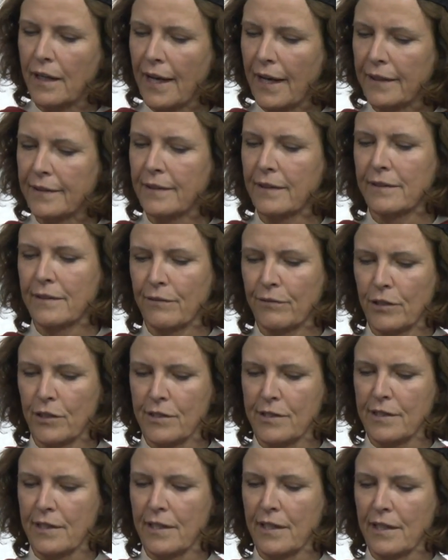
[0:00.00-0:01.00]
at the
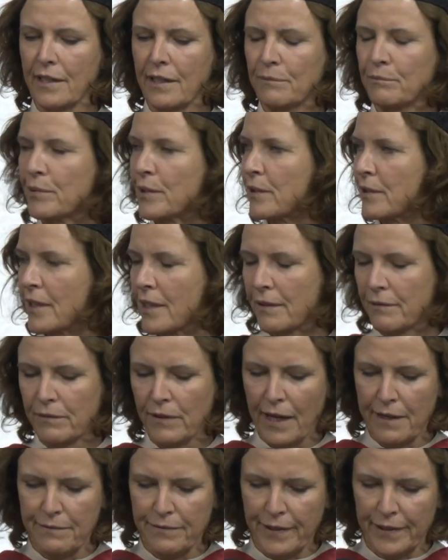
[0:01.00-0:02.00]
diversity and beauty of
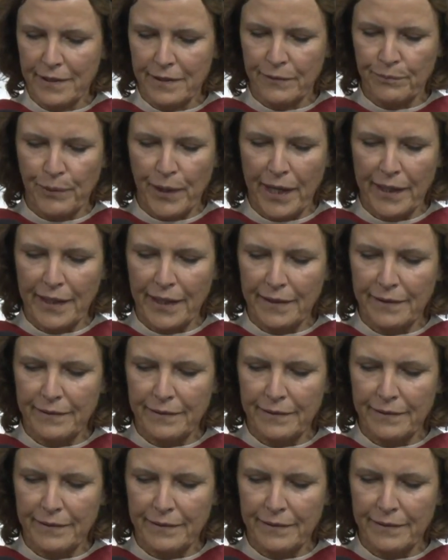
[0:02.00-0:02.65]
life on this planet.